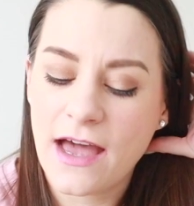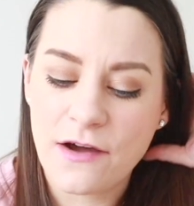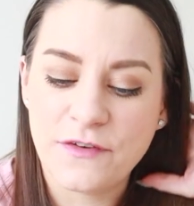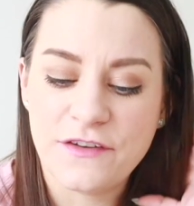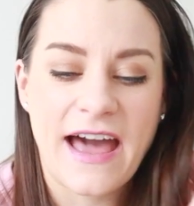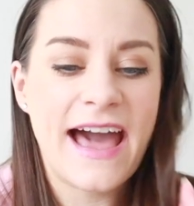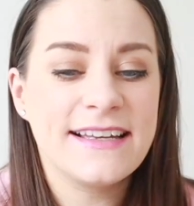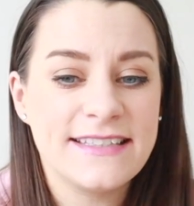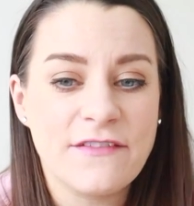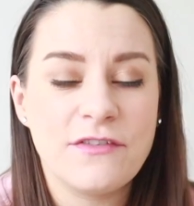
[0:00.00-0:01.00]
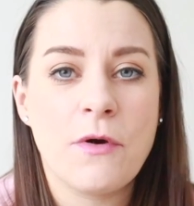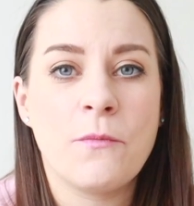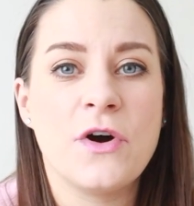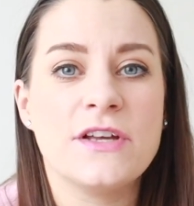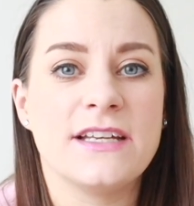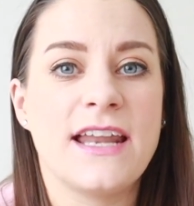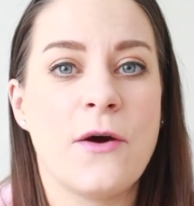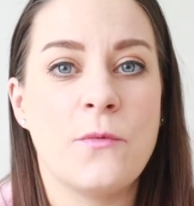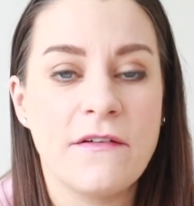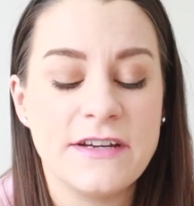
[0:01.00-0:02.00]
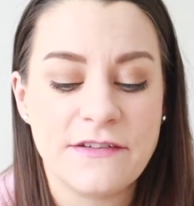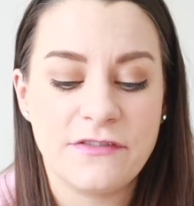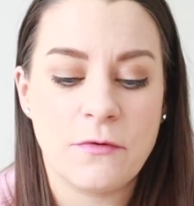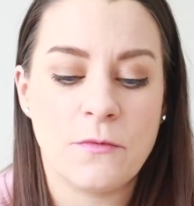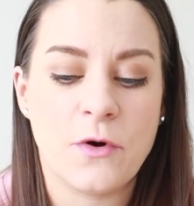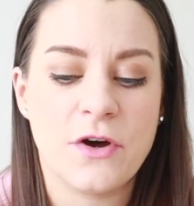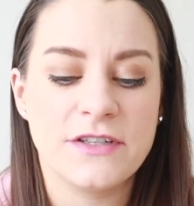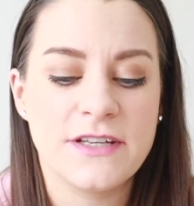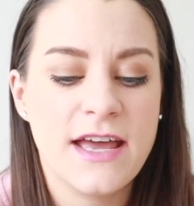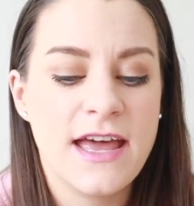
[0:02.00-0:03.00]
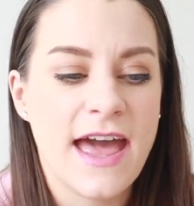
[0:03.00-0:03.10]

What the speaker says: how full of angst everyone was and how worried everyone was,